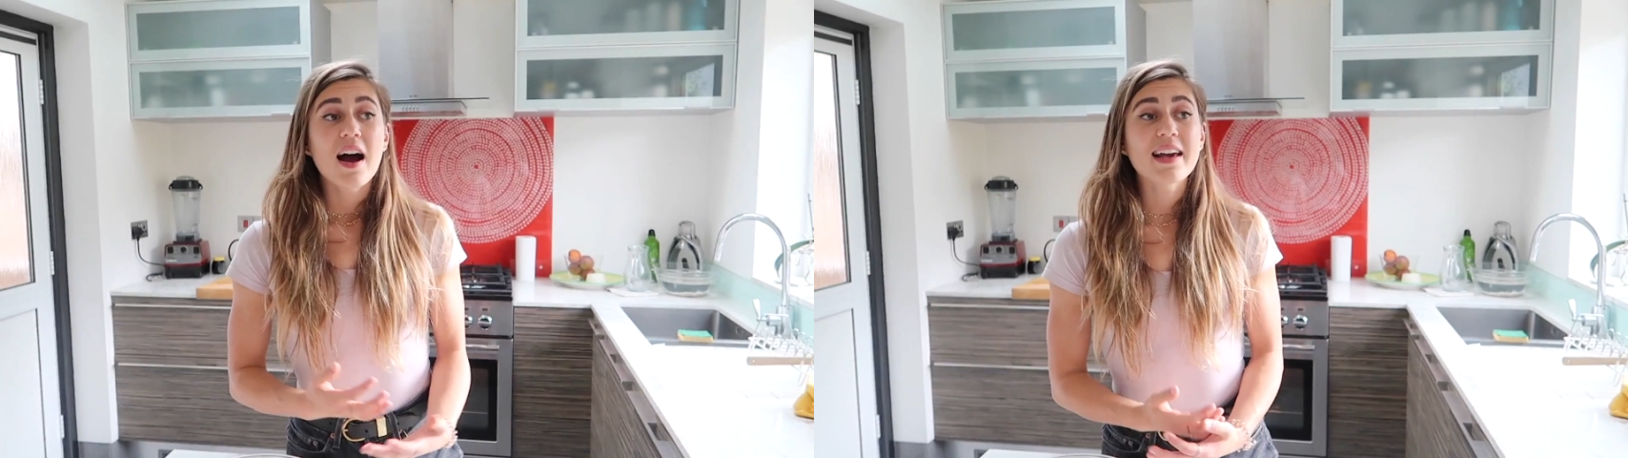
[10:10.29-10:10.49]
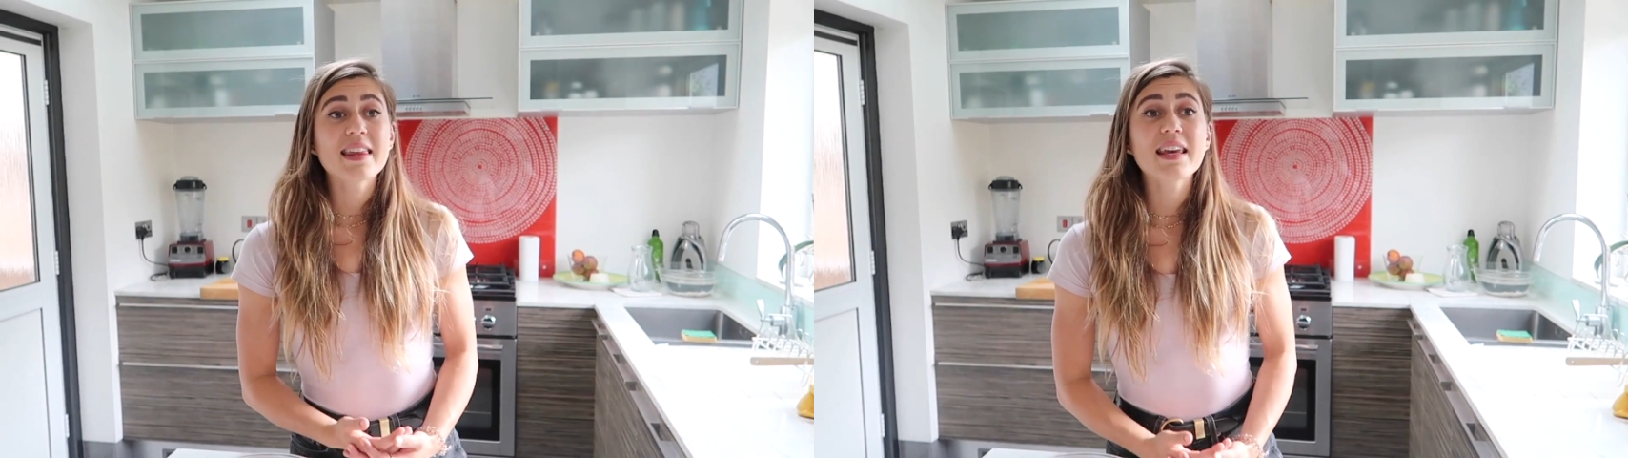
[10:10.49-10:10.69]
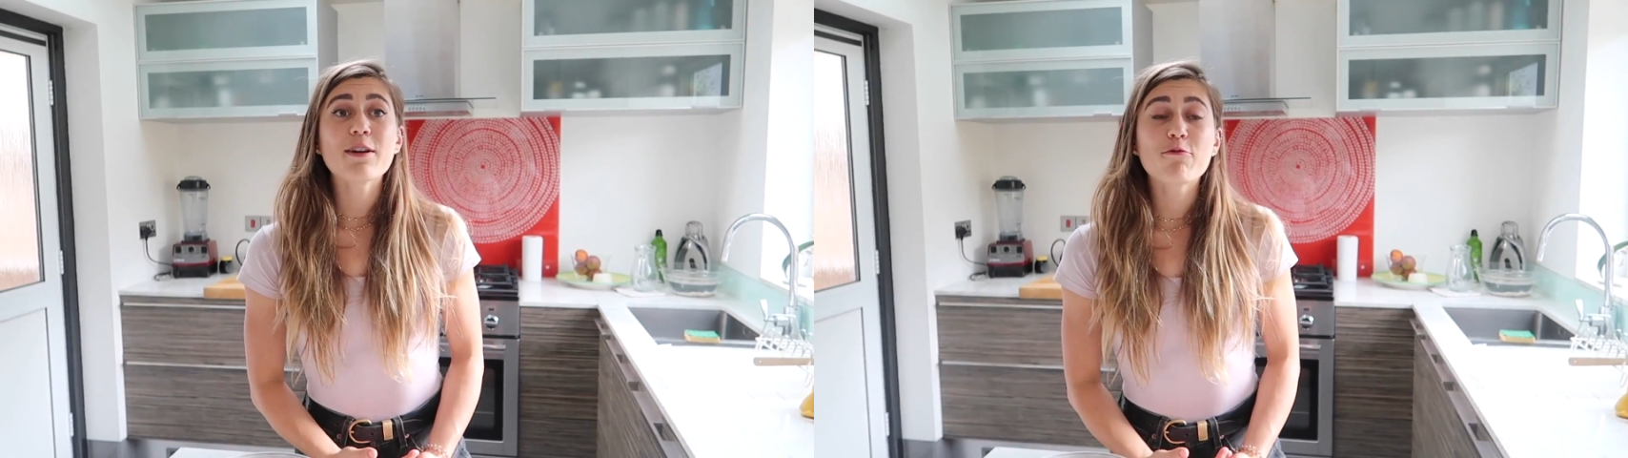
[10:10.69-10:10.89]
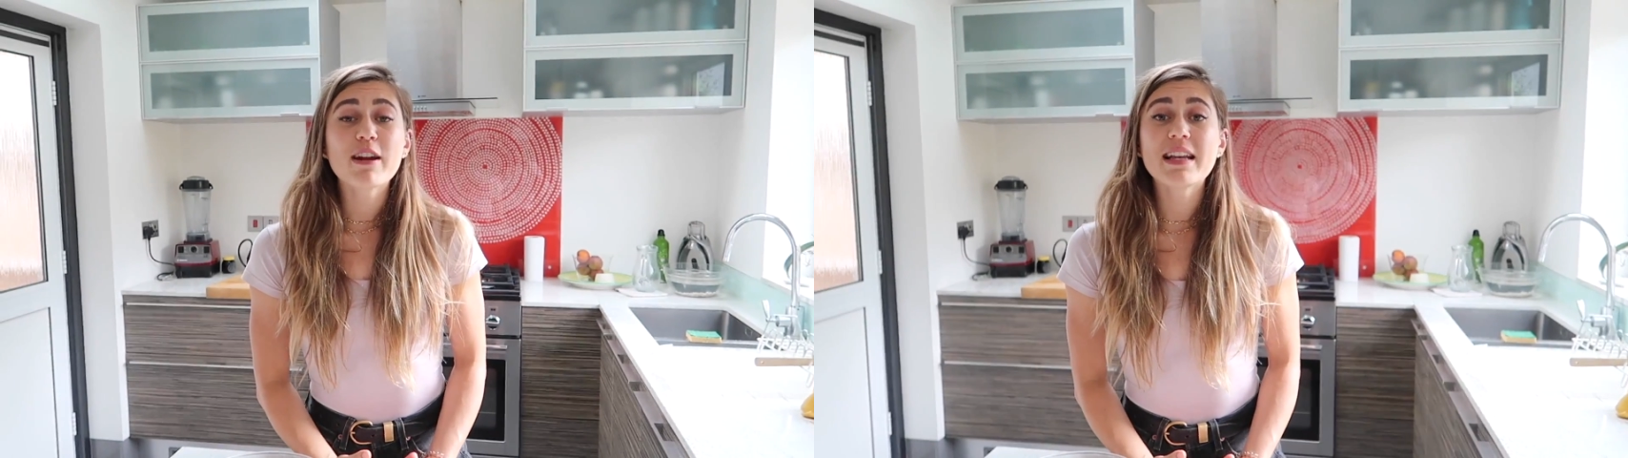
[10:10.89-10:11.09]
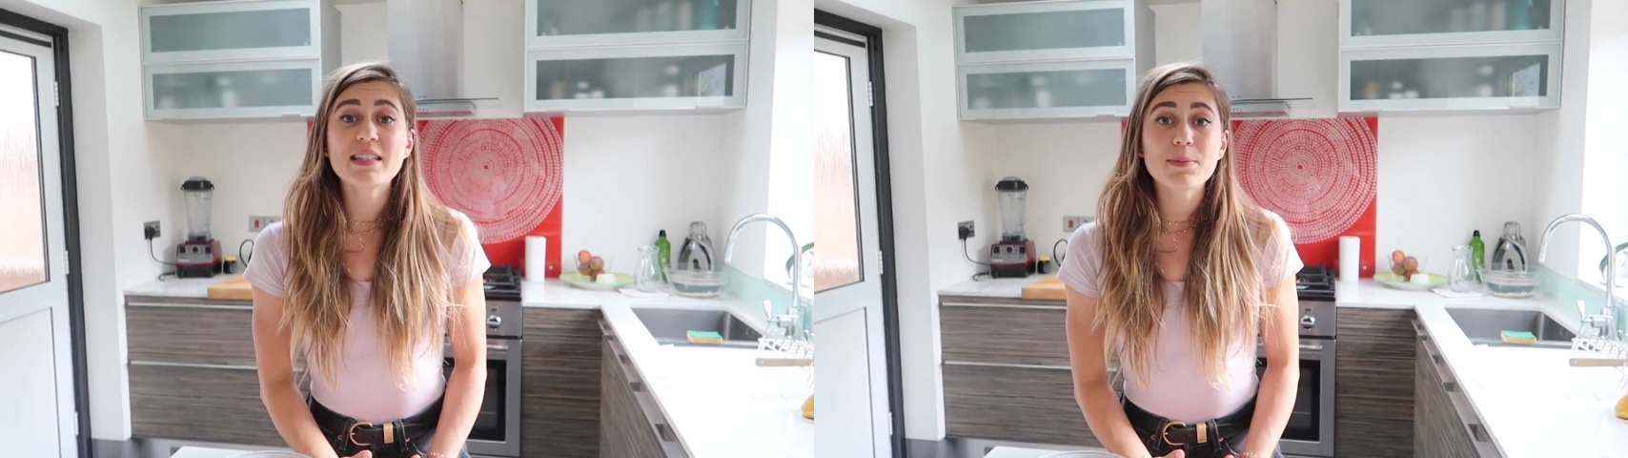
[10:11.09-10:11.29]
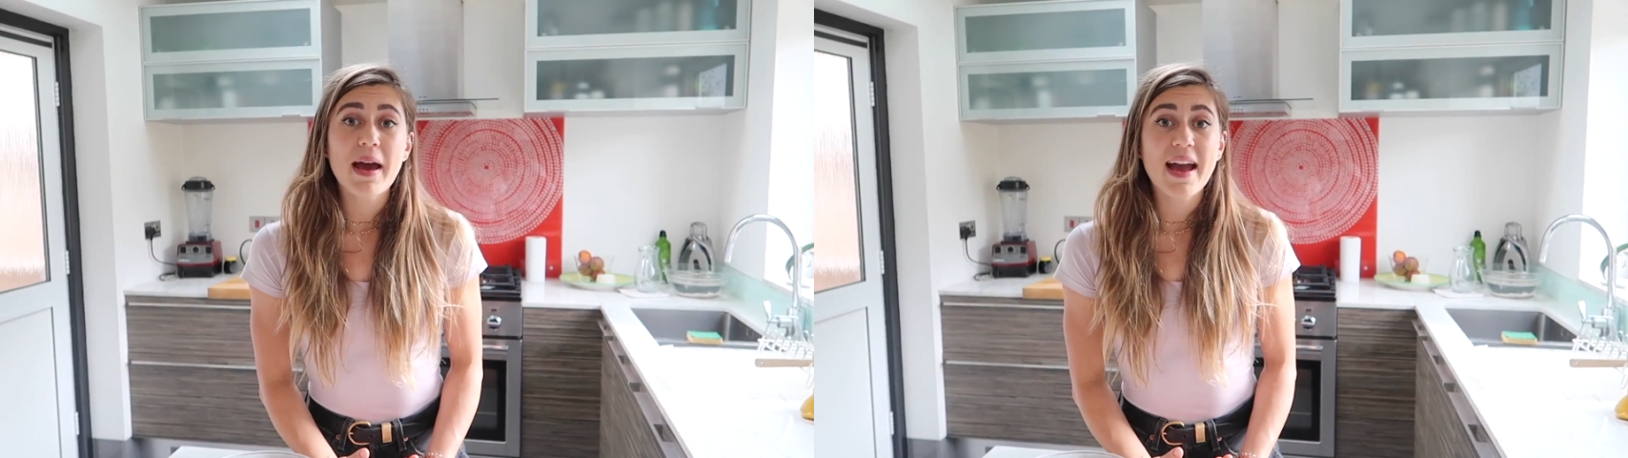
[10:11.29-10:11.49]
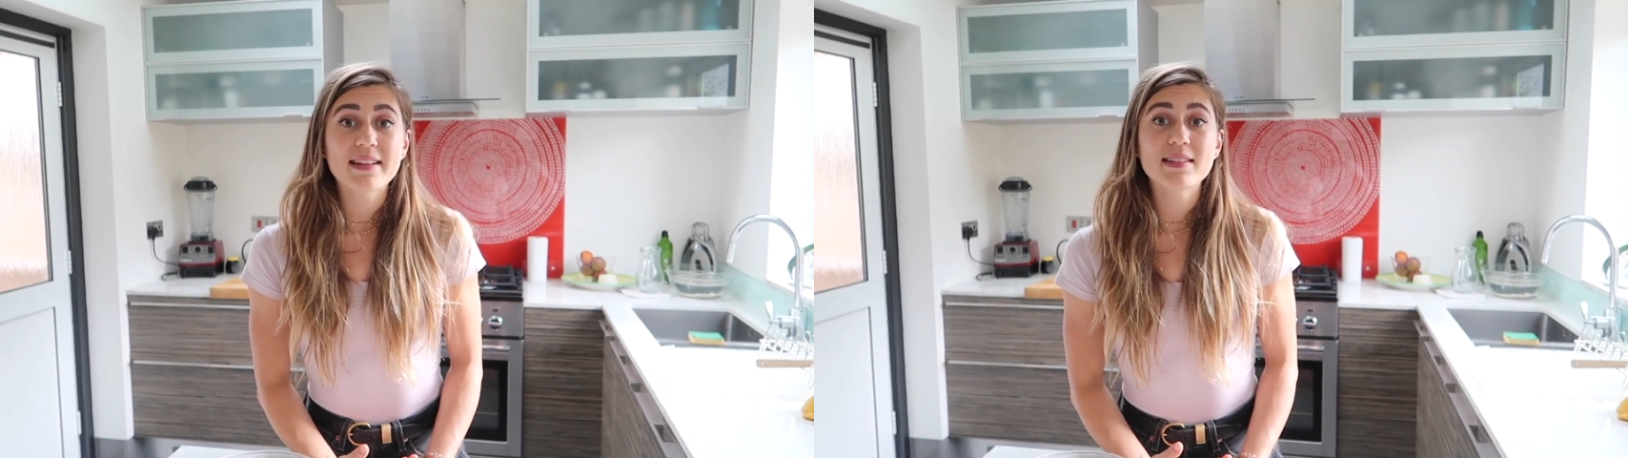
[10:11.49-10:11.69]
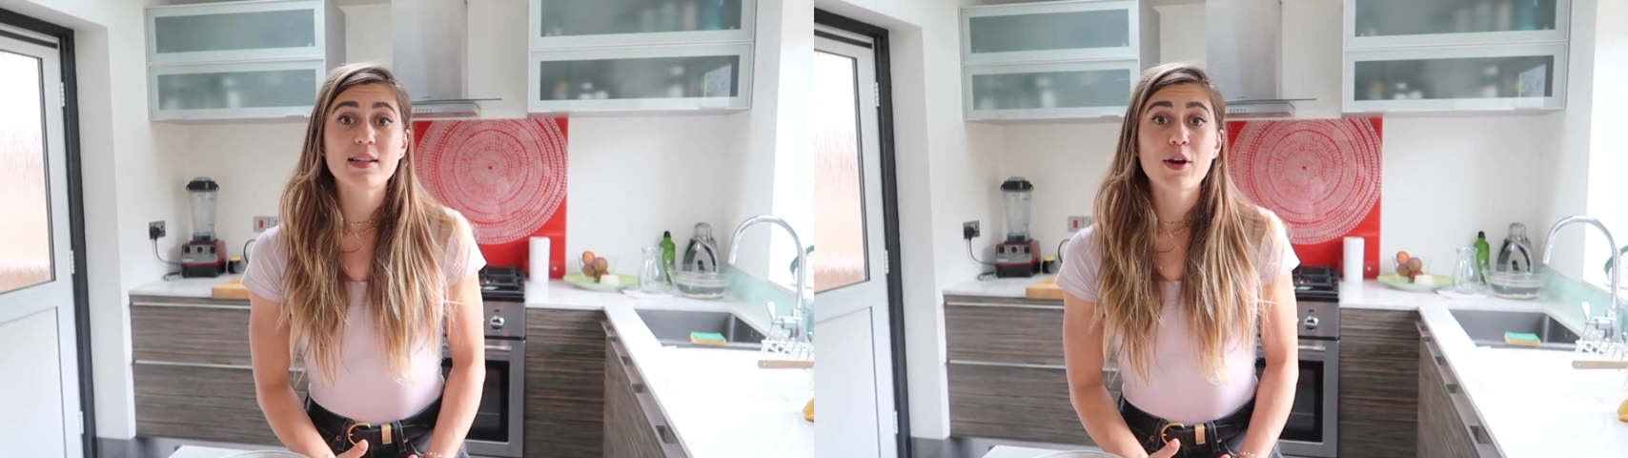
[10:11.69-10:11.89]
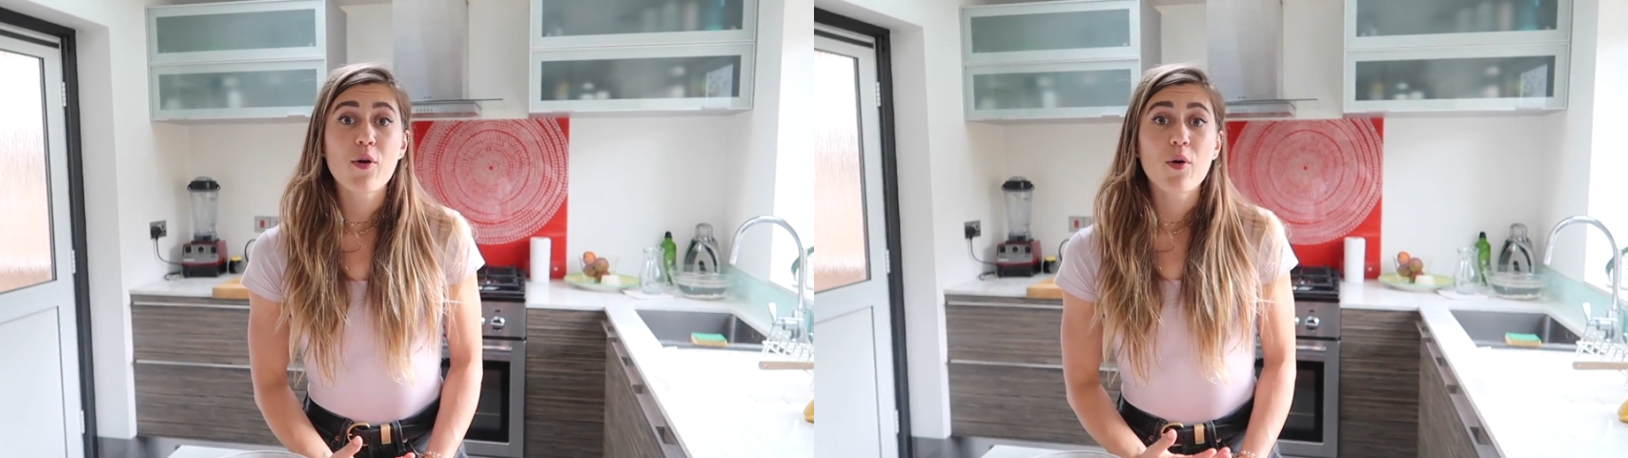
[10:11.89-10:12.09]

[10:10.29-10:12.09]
I think it really depends